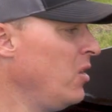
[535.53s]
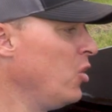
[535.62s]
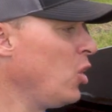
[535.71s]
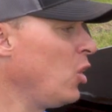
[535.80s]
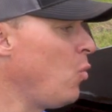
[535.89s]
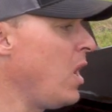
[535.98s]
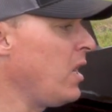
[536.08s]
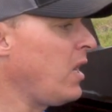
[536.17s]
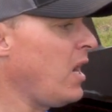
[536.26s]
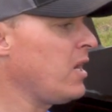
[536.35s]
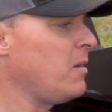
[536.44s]
you're going to want to
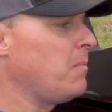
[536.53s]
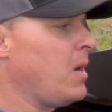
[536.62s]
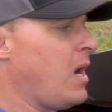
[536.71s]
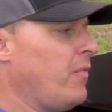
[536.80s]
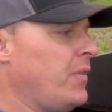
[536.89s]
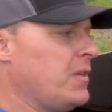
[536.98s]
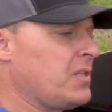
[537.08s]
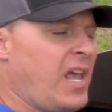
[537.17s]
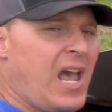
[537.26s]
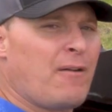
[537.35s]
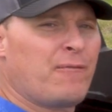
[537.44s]
cut them on this
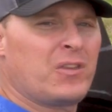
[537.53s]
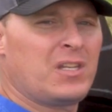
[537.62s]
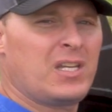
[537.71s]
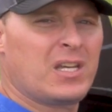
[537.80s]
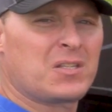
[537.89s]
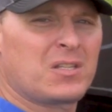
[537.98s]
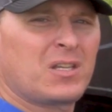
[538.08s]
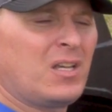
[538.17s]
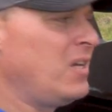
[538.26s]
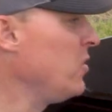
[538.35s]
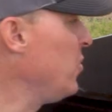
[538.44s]
half of the disc
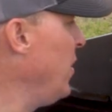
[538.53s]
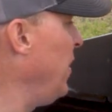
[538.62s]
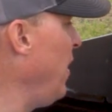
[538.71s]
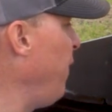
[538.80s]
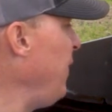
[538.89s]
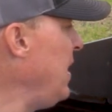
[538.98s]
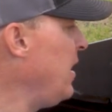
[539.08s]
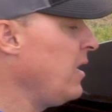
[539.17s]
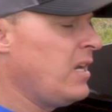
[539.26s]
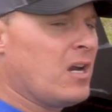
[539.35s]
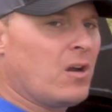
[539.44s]
so that they feed
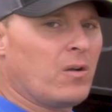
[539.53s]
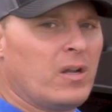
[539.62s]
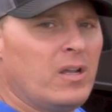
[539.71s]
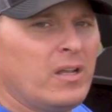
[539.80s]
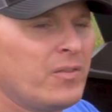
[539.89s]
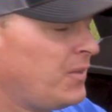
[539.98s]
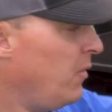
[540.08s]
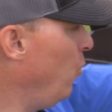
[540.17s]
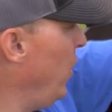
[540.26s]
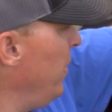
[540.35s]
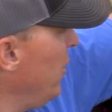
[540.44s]
in here.
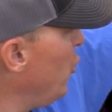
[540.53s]
When the